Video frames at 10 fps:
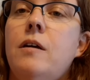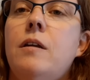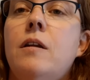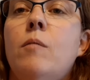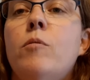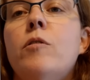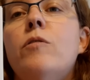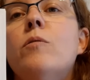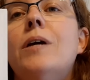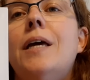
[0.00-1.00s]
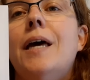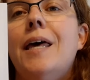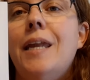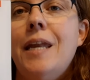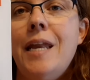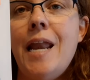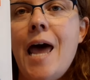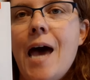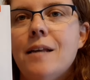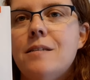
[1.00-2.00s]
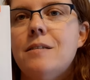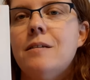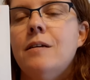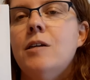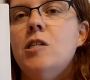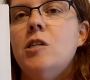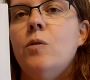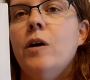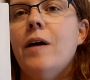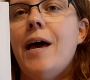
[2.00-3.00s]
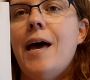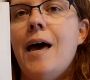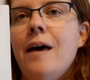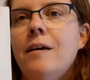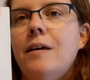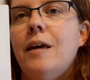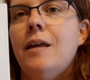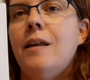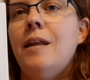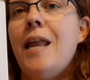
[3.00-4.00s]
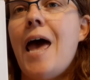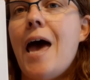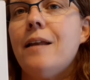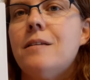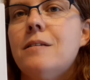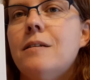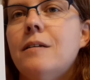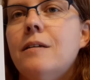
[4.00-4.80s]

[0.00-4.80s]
Number three, net. Do you hear eh in net?